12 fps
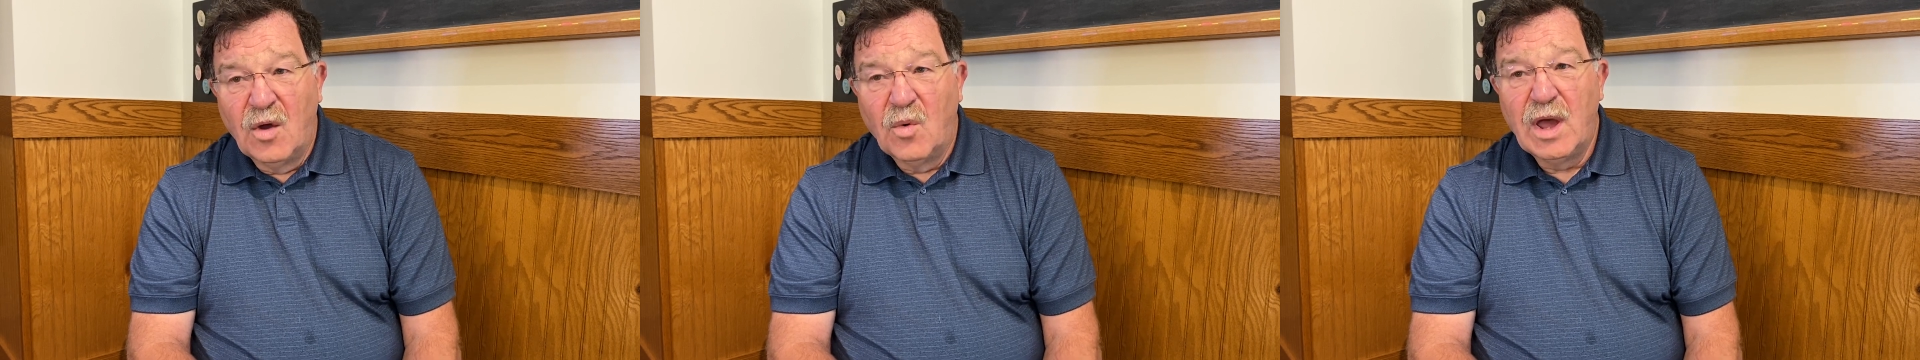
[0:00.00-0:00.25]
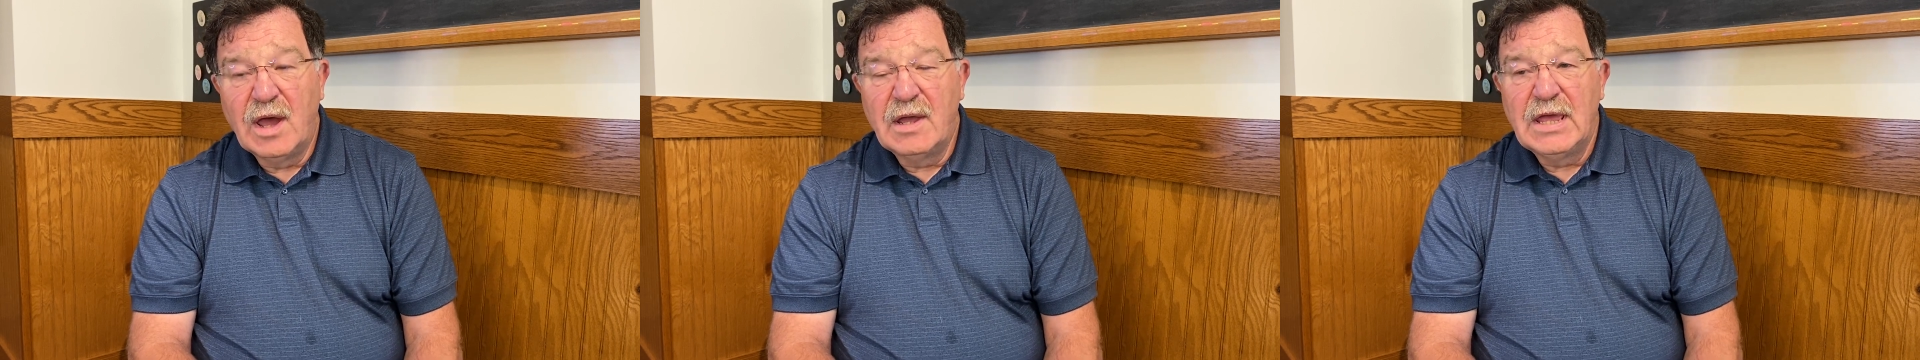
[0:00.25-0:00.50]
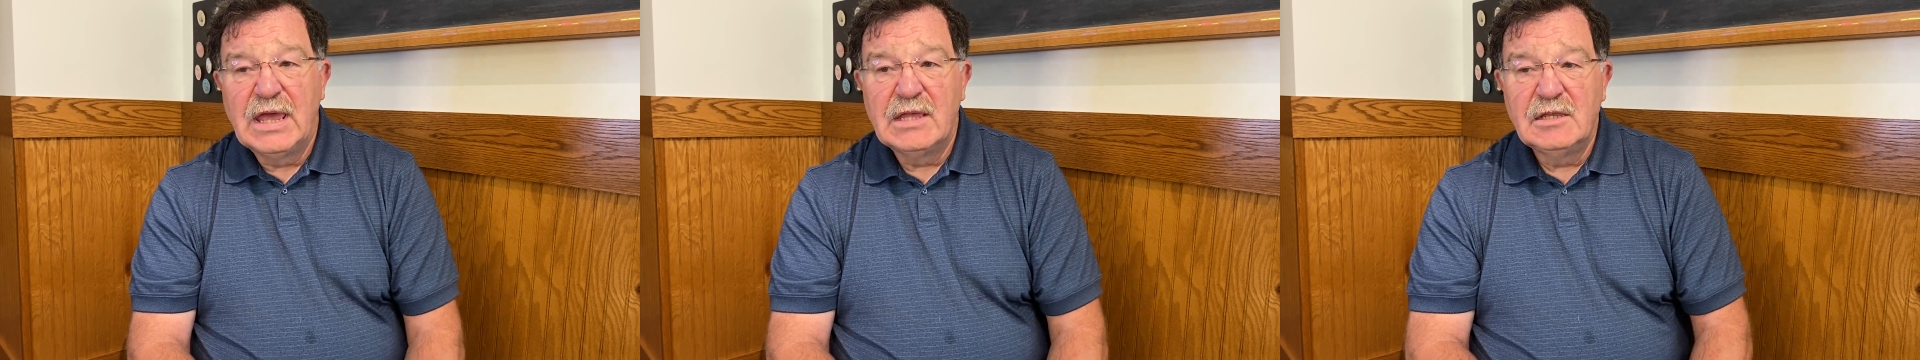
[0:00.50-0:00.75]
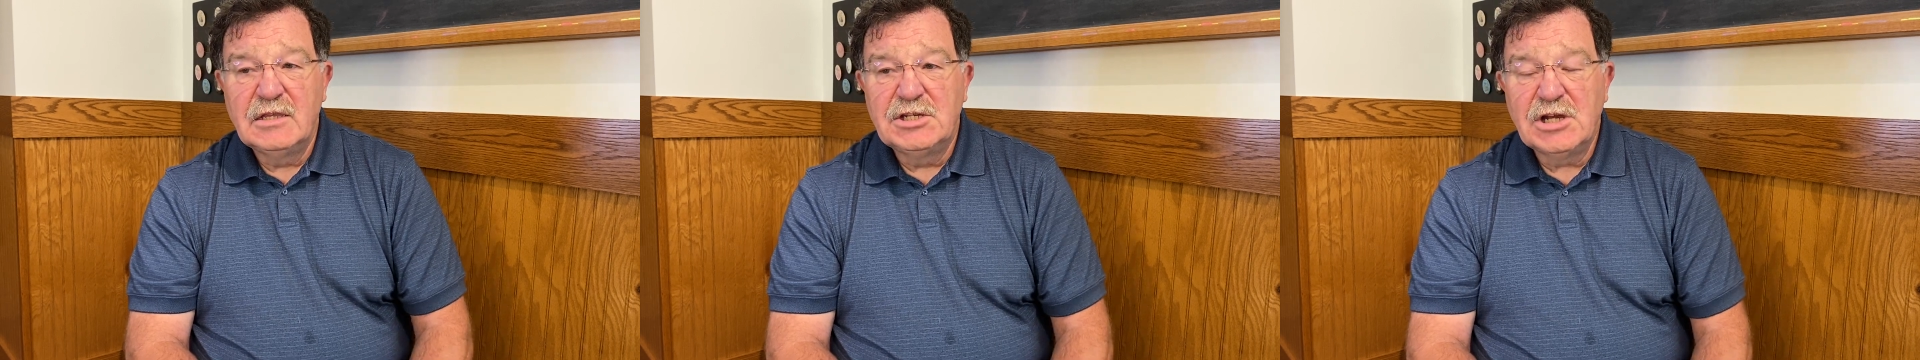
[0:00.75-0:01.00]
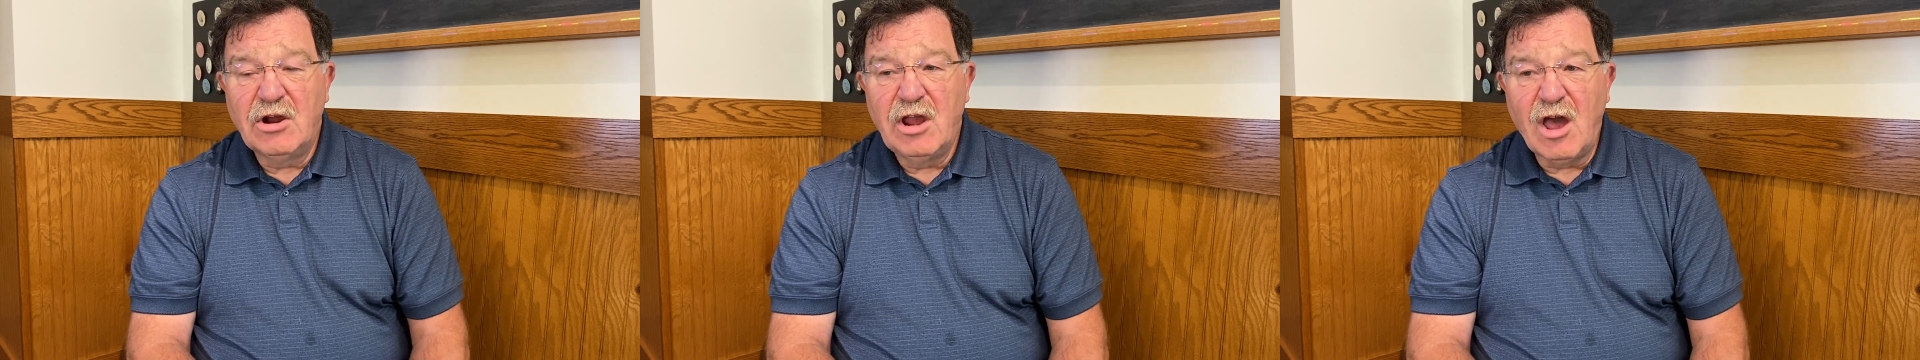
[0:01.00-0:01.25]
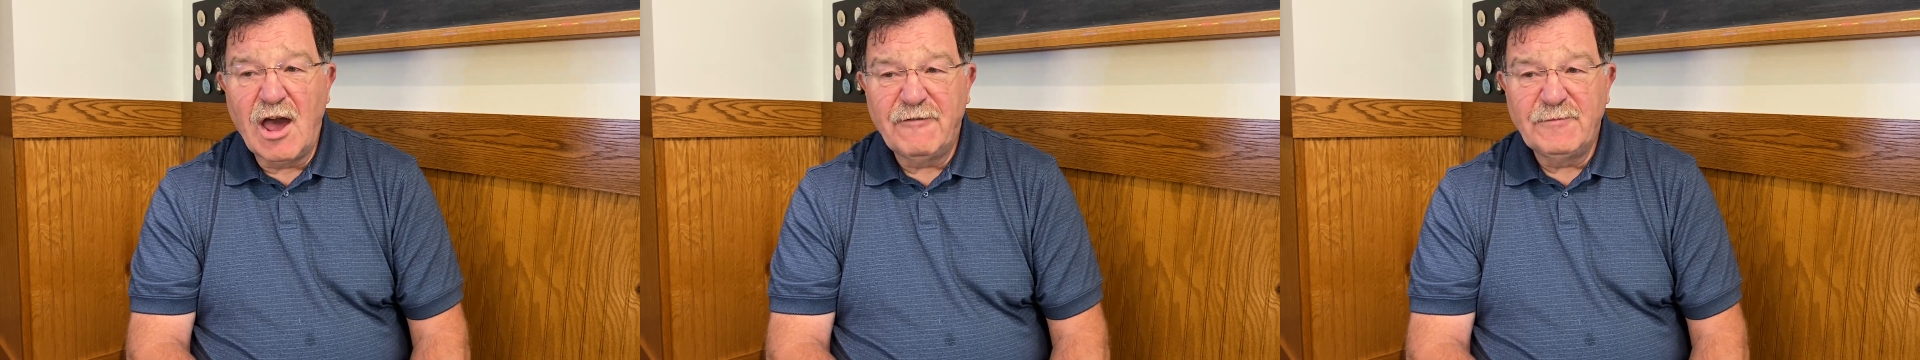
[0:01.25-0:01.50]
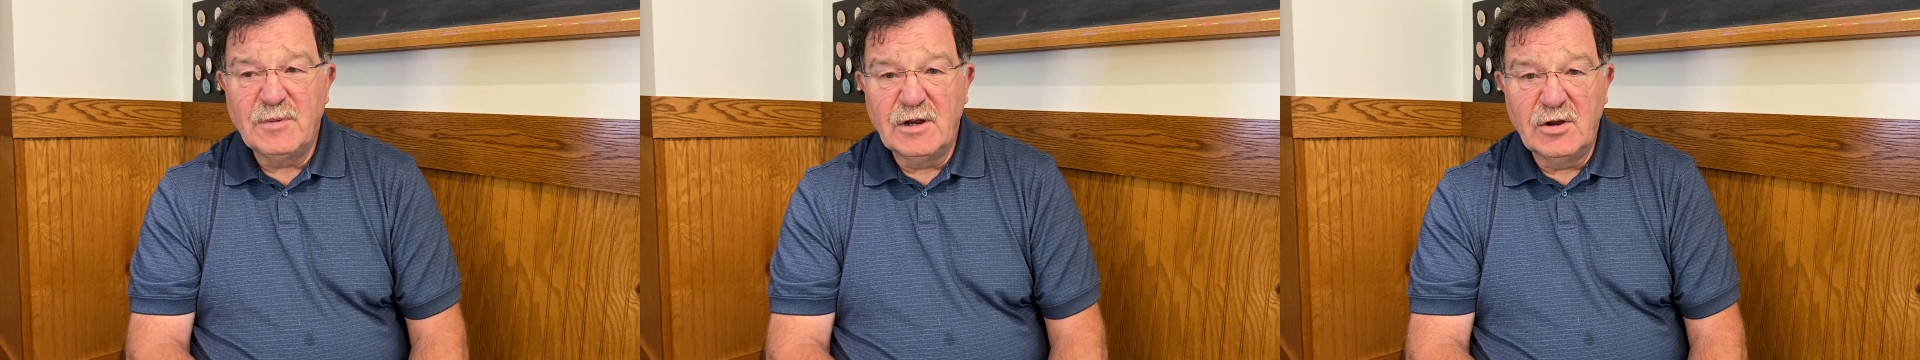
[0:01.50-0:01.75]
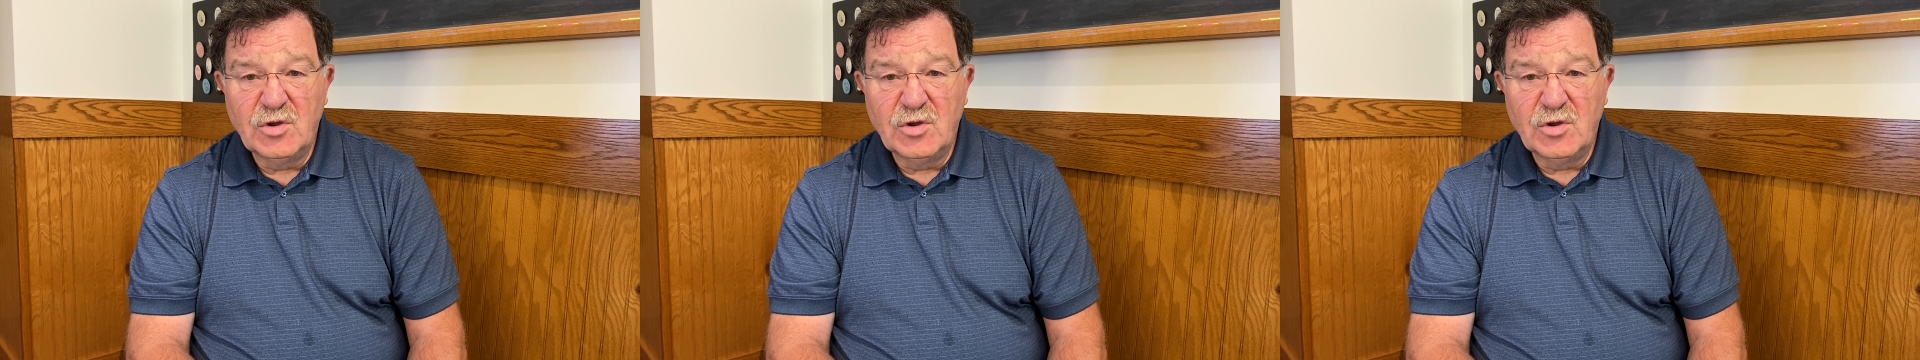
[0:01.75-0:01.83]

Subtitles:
Well, Jerry Hoffman,